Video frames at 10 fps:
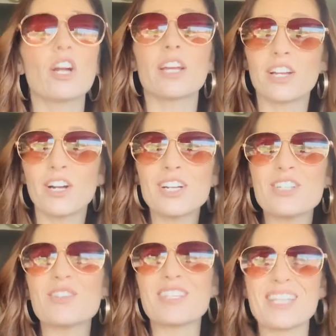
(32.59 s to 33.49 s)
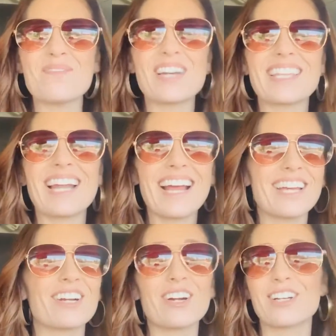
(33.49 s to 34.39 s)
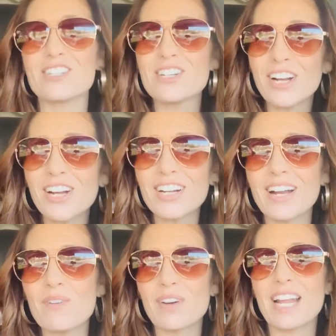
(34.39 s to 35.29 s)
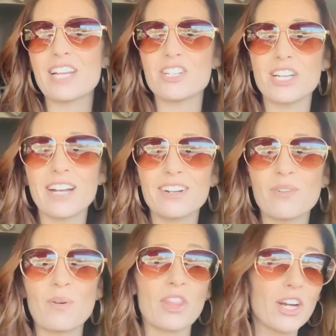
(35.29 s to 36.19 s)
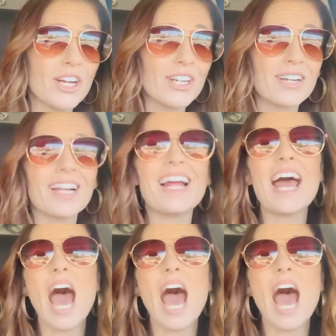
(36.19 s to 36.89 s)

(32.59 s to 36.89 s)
encourage you the same way that I encouraged her, and what I shared with her